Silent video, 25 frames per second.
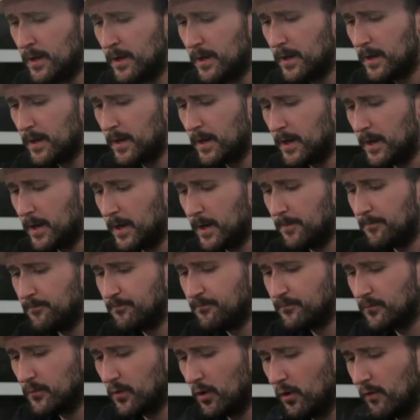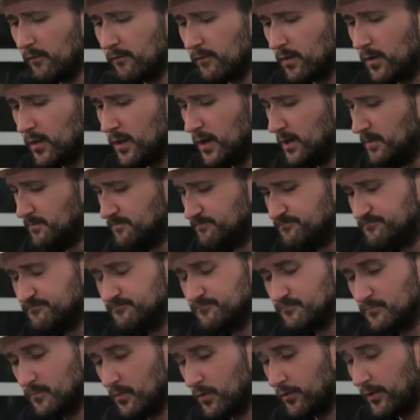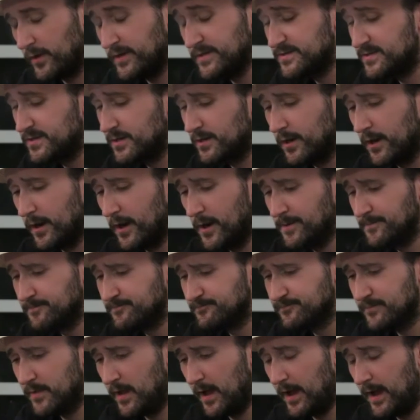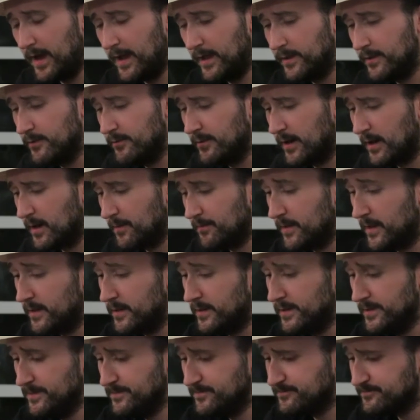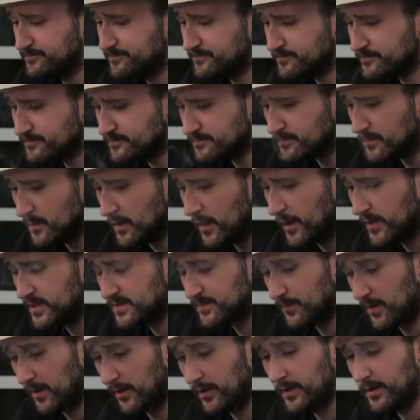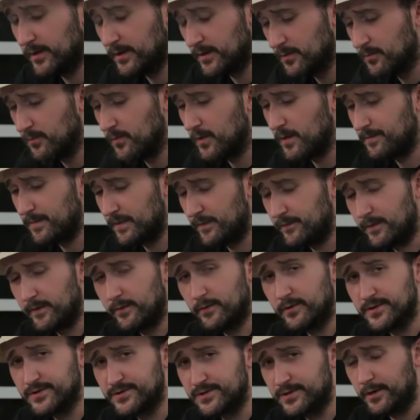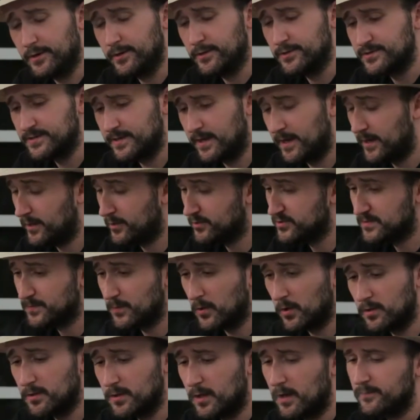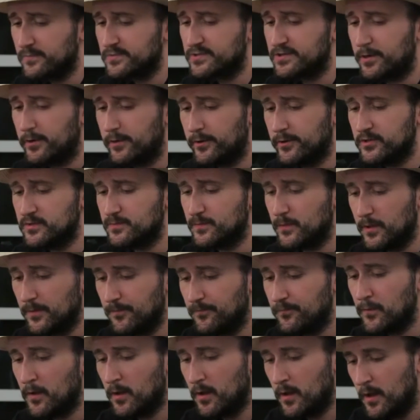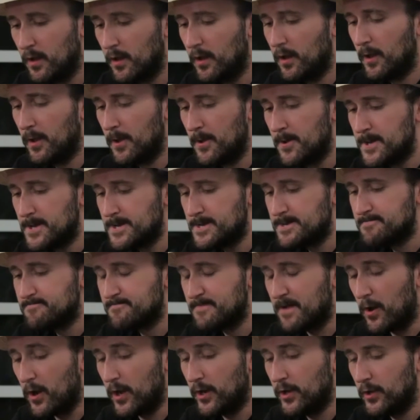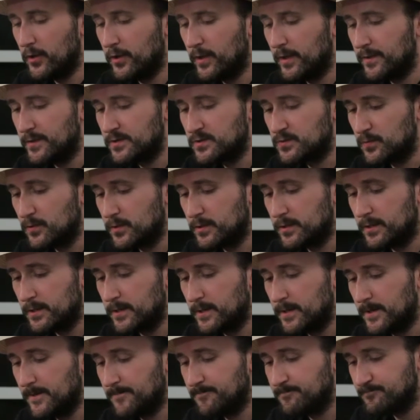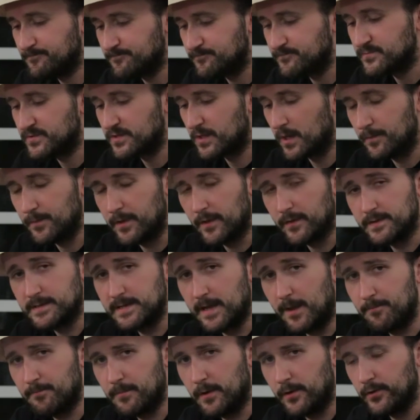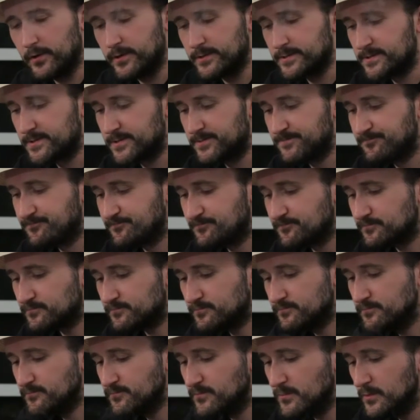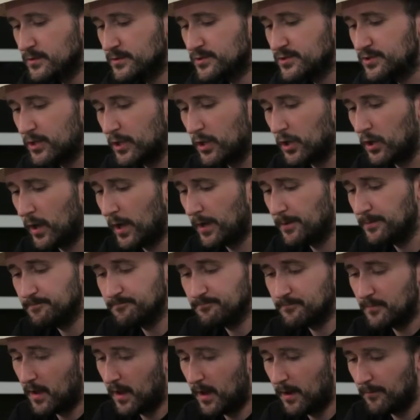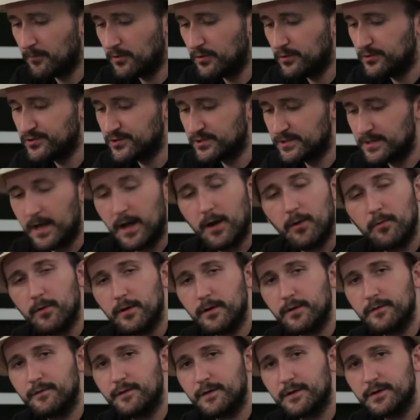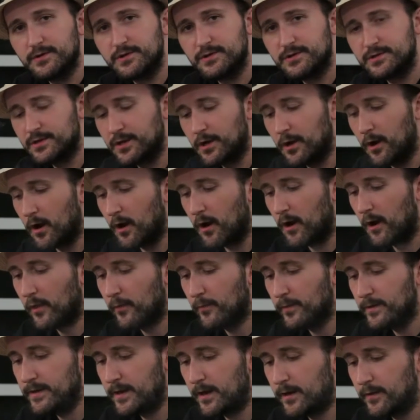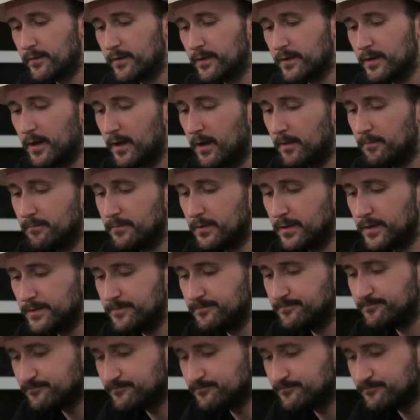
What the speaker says: Overall, great cigar. I highly recommend it. It's probably one of my favorite Oscuros. Now I don't smoke a lot of Oscuros, but now I know that this one is going to be at the top of my list. So I'm usually not one to finish a cigar all the way down to the nub, but